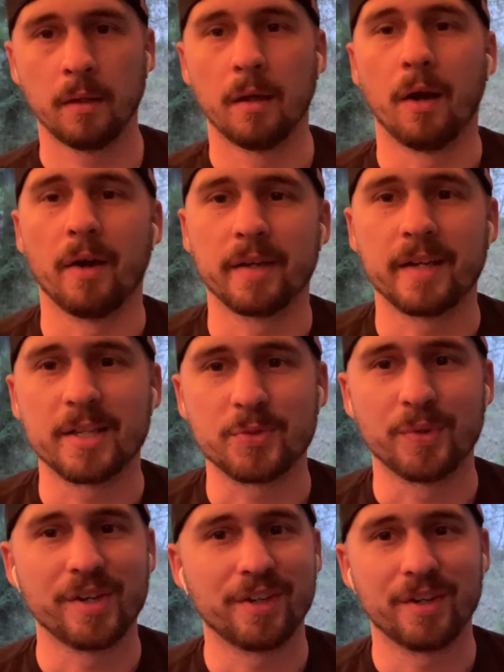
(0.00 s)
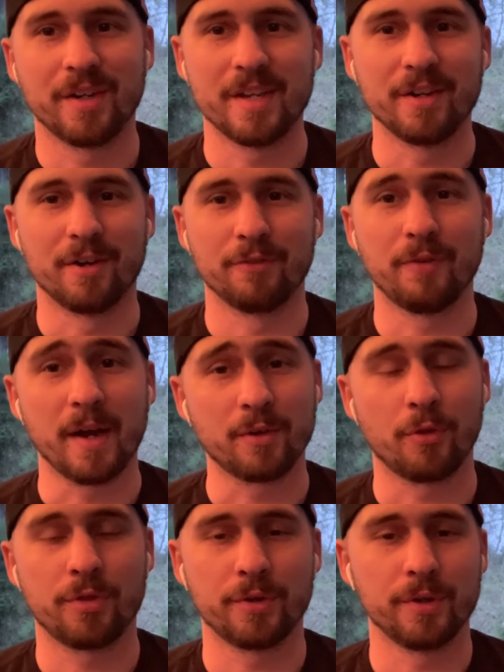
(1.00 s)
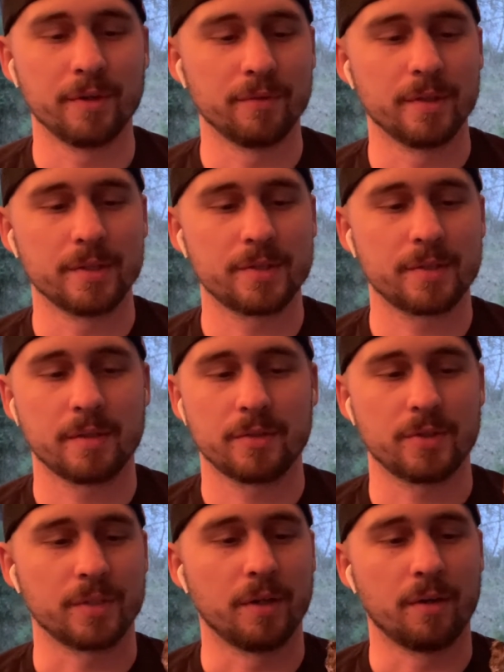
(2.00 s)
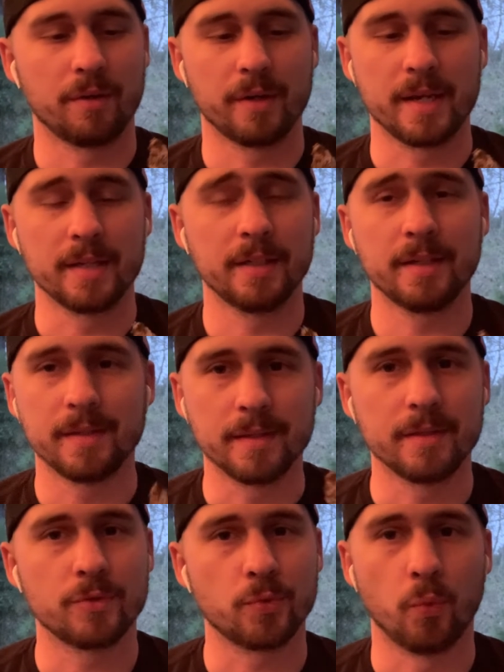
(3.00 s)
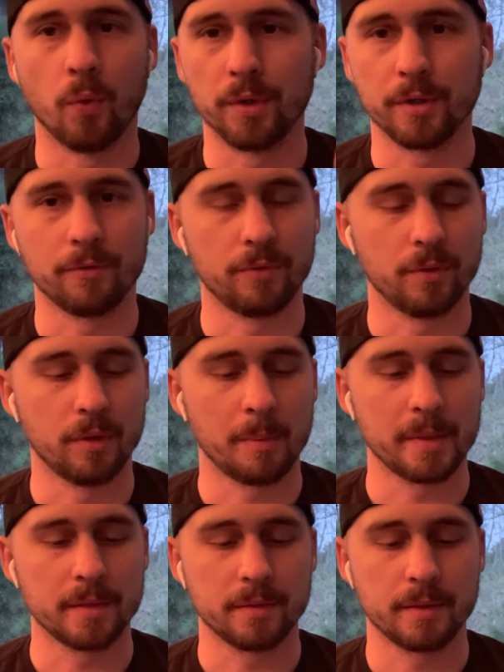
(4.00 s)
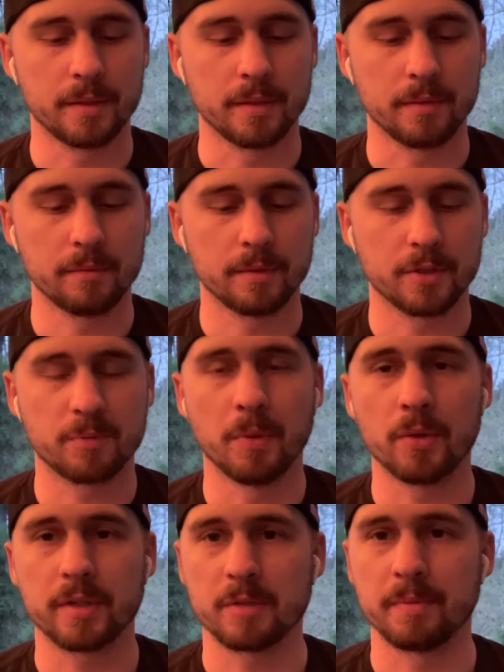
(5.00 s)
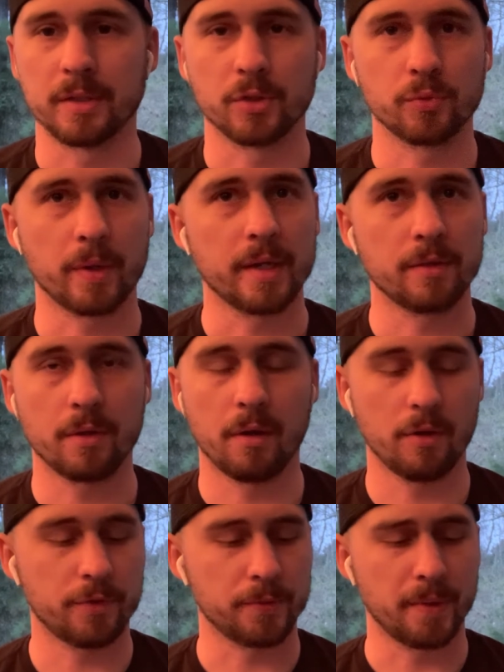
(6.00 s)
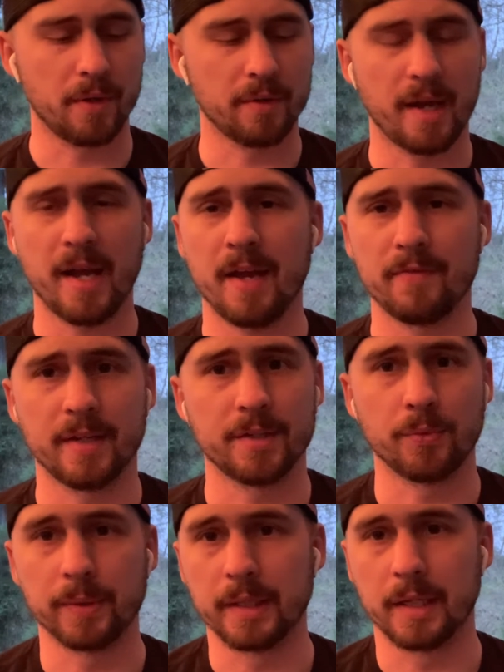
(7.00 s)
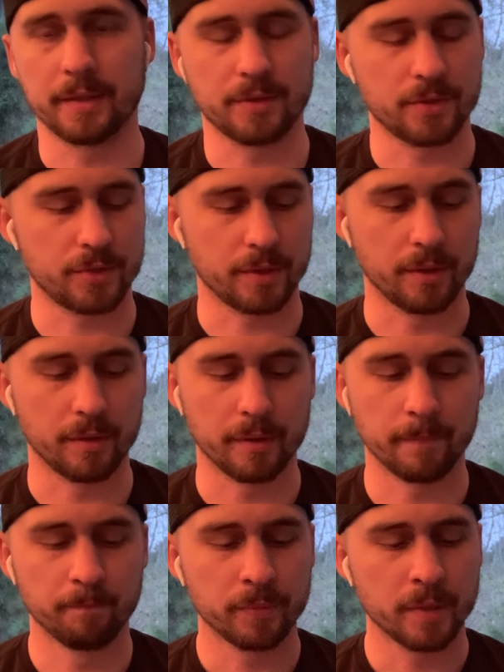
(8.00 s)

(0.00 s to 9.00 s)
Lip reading: All right, guys, we're in our final third of this cigar, and it is wonderful. I mean, the smoke has been great all throughout. I haven't had to relight this cigar.